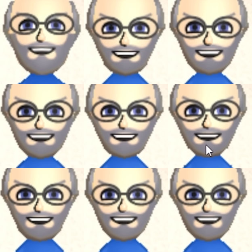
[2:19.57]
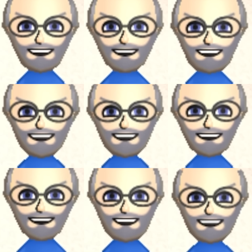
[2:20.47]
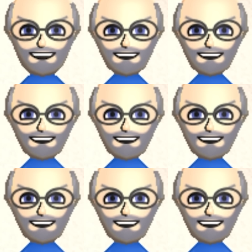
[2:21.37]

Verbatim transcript: There we go. I gave him Peking duck and